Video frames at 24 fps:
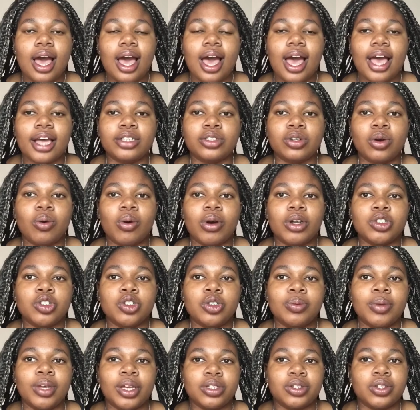I don't want
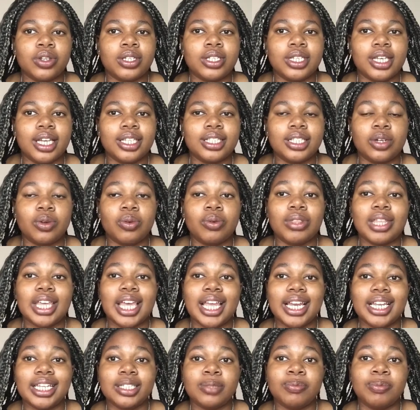to be associated with
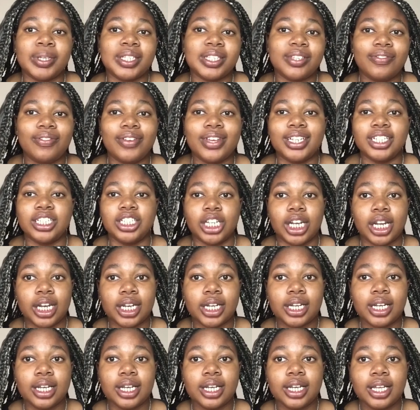any specific
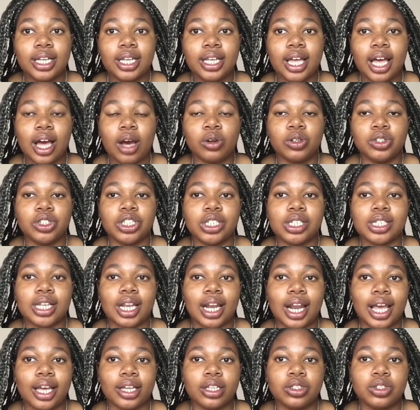gender. I would just
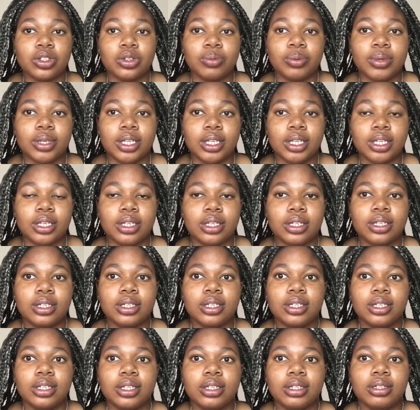like to be
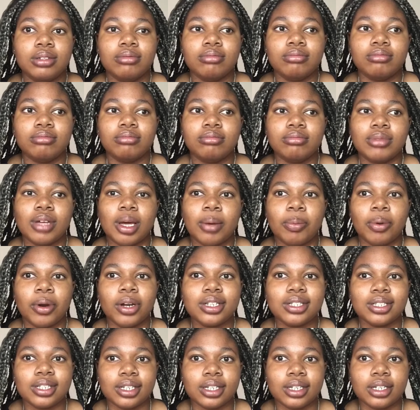a
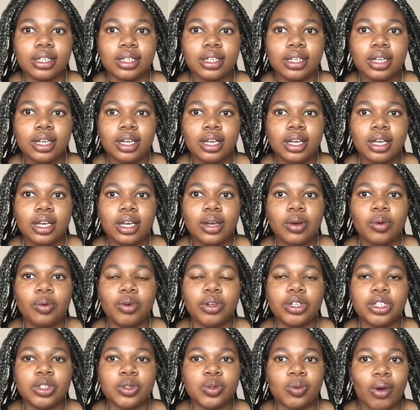person,
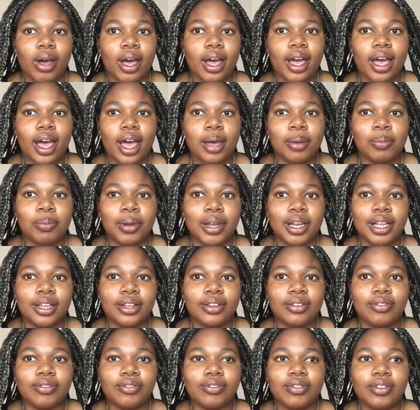which is why I
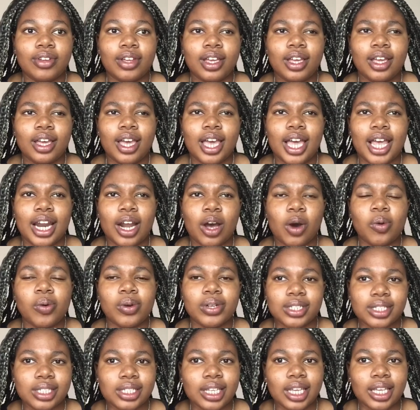believe, and I
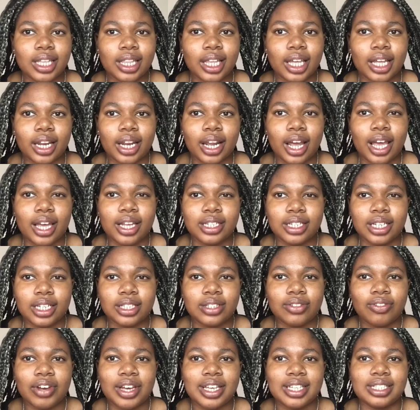always say that I
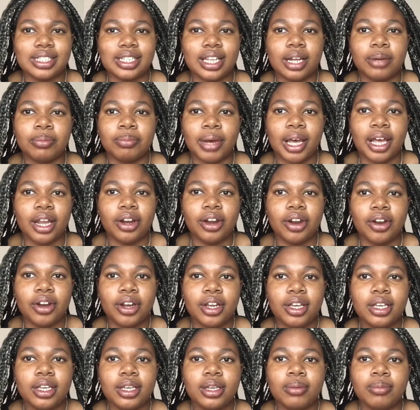identify as
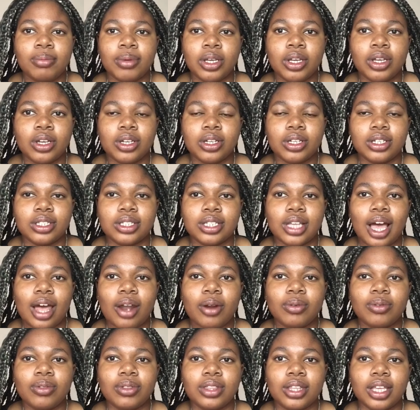non-binary, because I
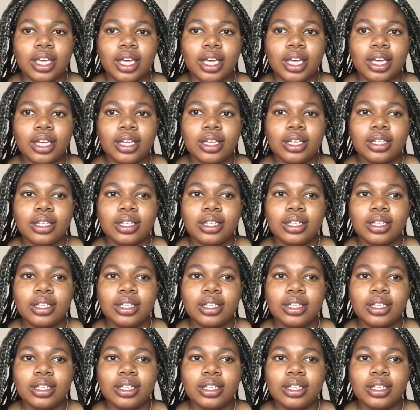don't think